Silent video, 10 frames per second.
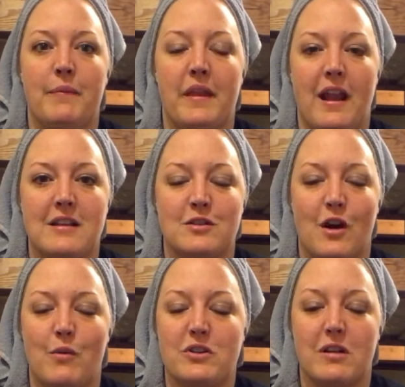that I
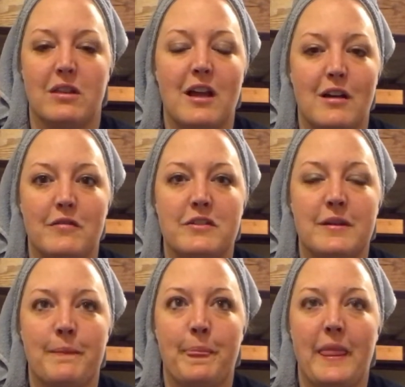saw which I loved,
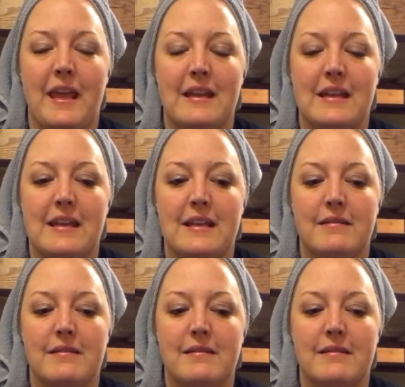and it,